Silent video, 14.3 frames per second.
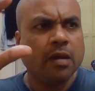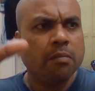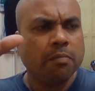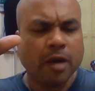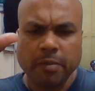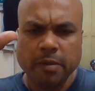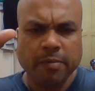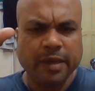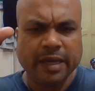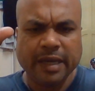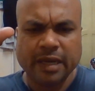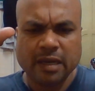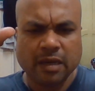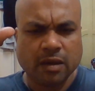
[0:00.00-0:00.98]

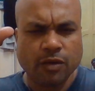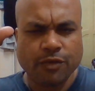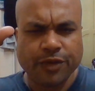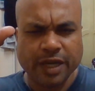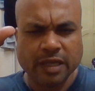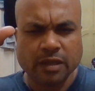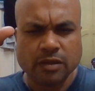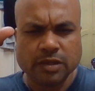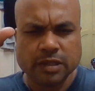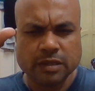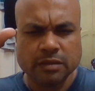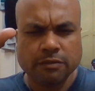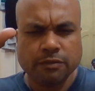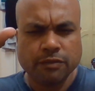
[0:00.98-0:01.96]
probably at around
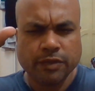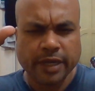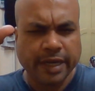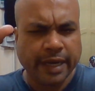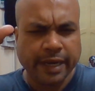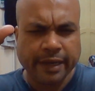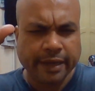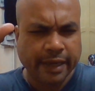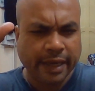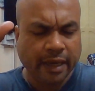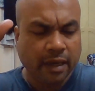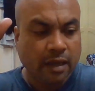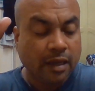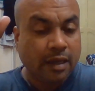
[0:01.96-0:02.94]

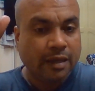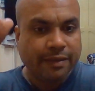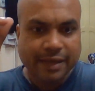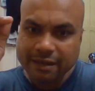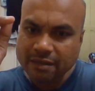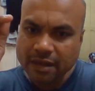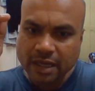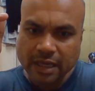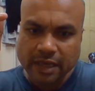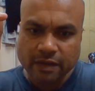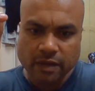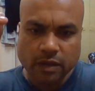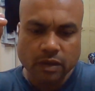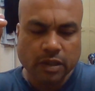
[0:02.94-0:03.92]
5,399. Then I
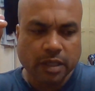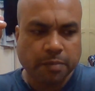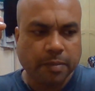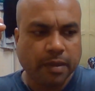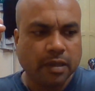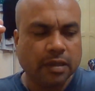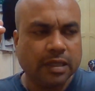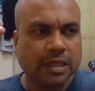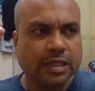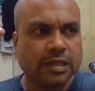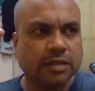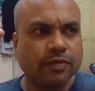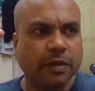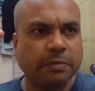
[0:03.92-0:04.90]
looked upon
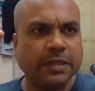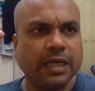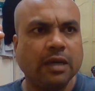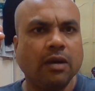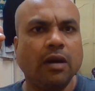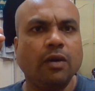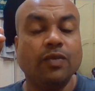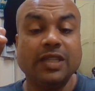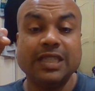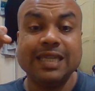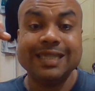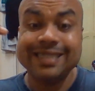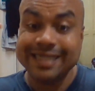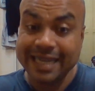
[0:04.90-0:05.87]
this website called
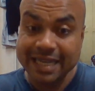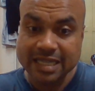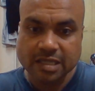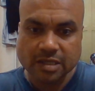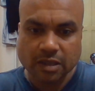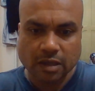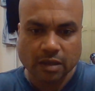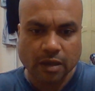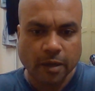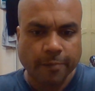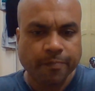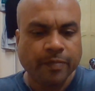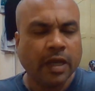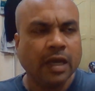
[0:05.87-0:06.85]

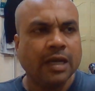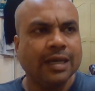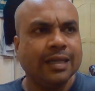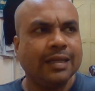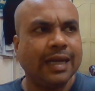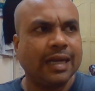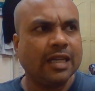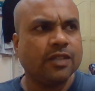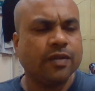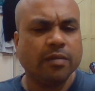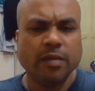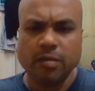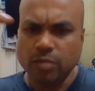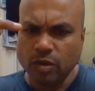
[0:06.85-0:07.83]
vijaysales.com. That is
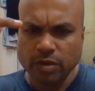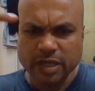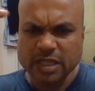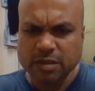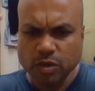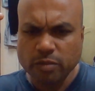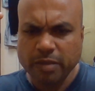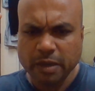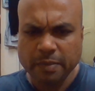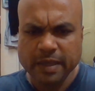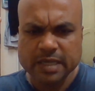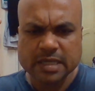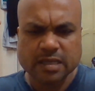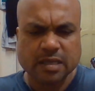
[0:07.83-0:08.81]
from it's a
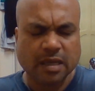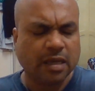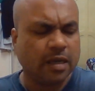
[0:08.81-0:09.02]
Mumbai-based